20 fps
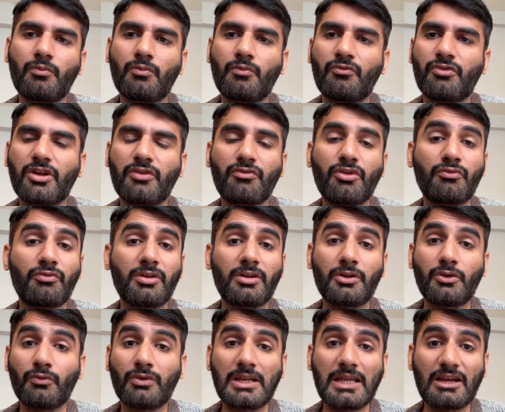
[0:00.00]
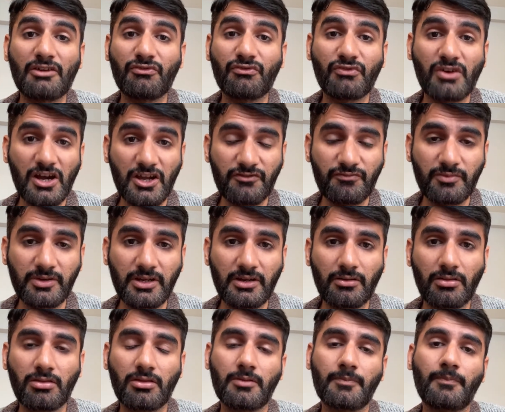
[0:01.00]
where you will have 5
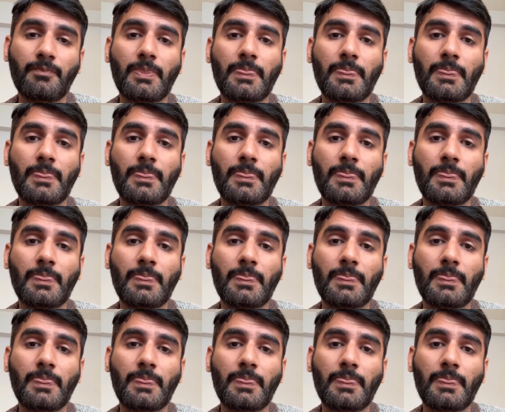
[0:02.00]
minutes